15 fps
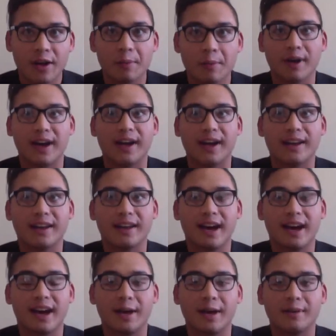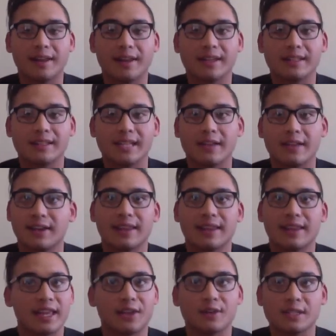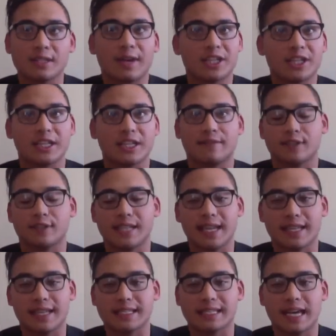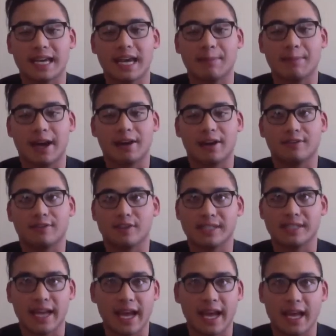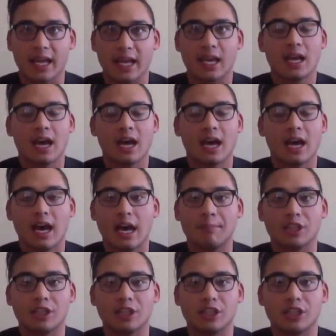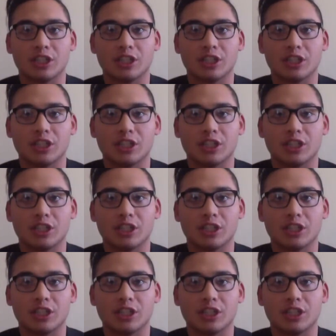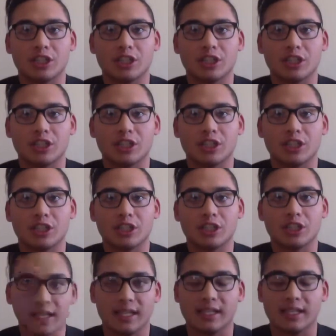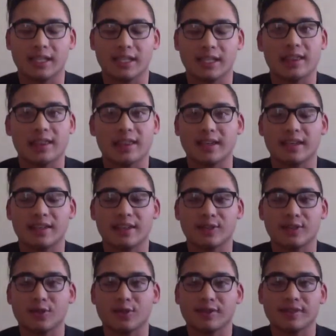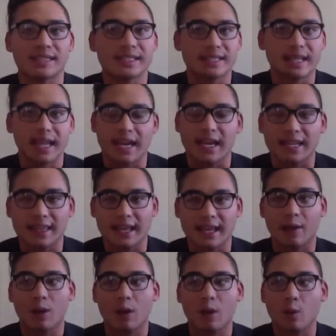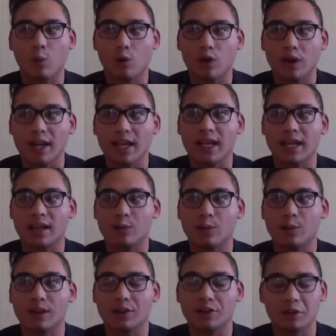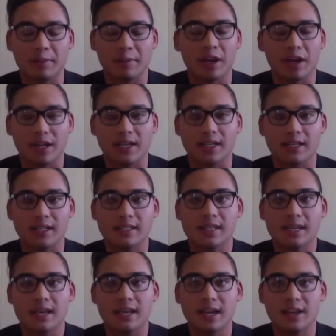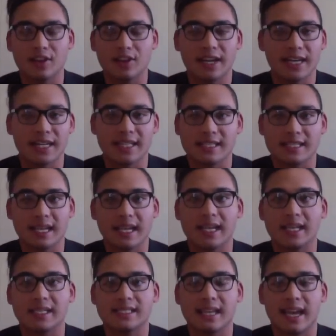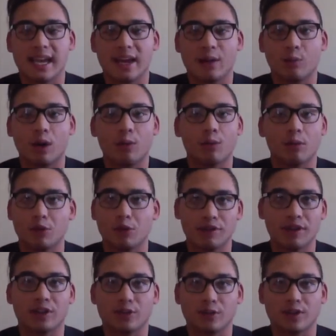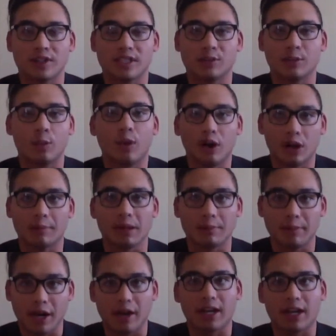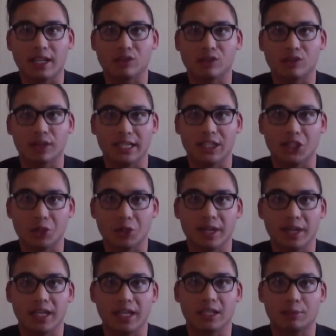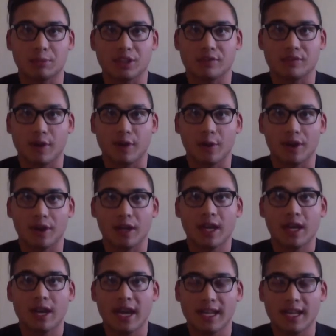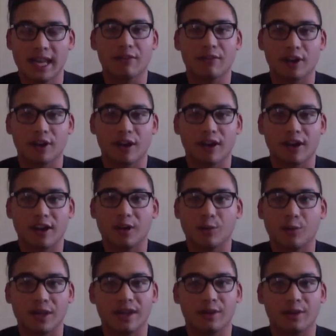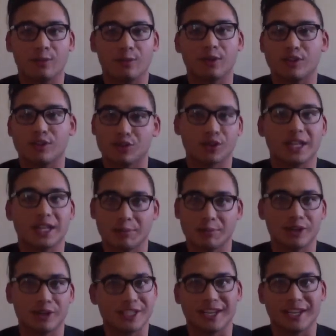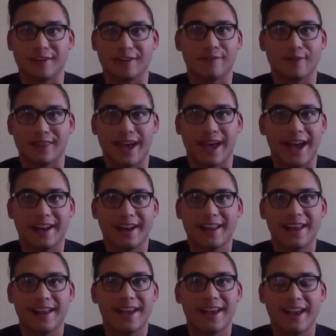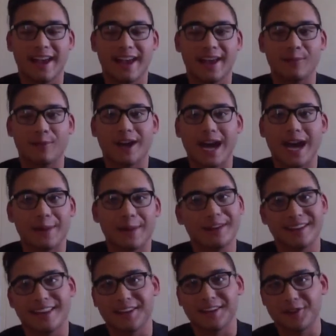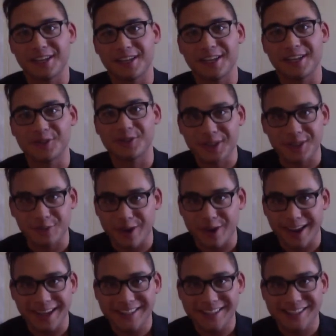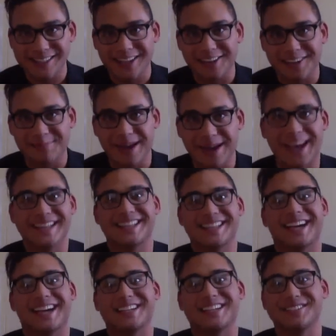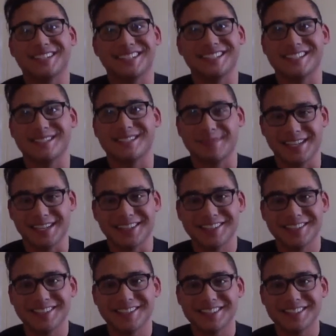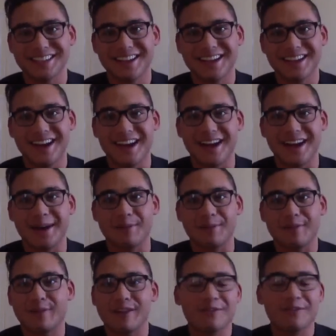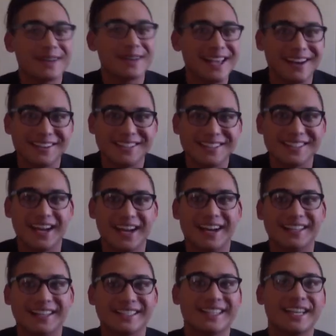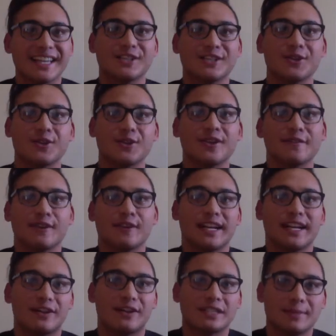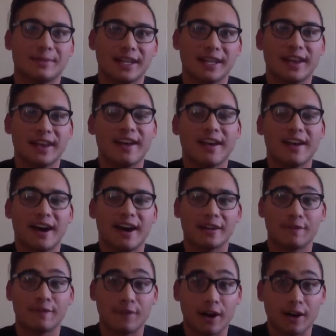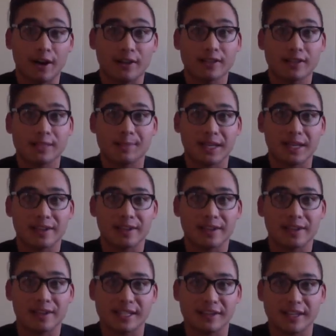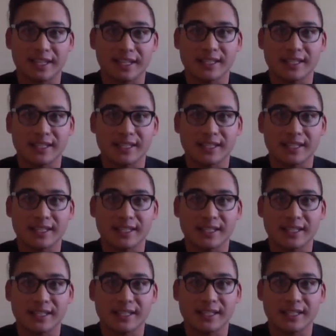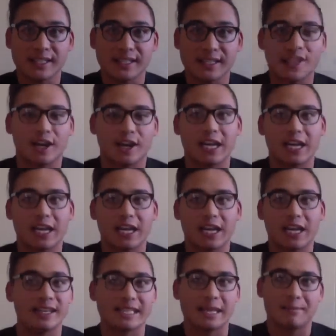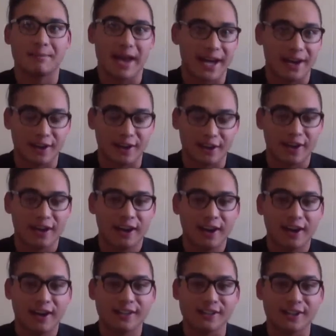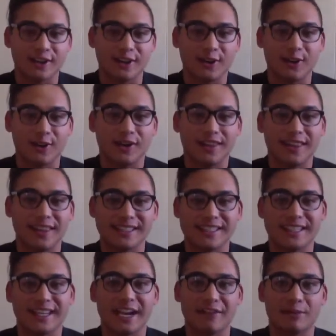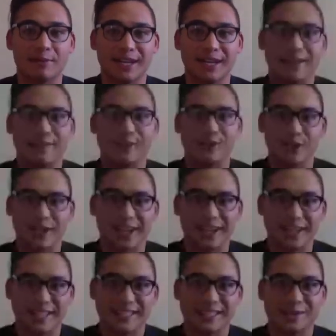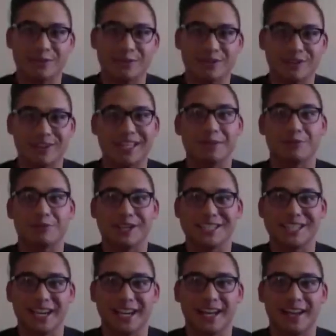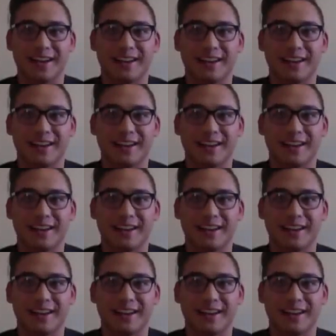but David, thank you especially for taking the time out of your day to share your message of welcoming communities, the sort of state that we're in with new Americans in the United States and what we're moving towards and what Welcoming America is really doing to push forward in that regard. We're truly appreciative for that. And we're happy that you can join the ranks of past active citizen speakers. But for everybody else, stay tuned for an announcement on the fall speaker series. We'll be back here talking about things that matter. So thanks again, everybody, for joining us. We really appreciate it.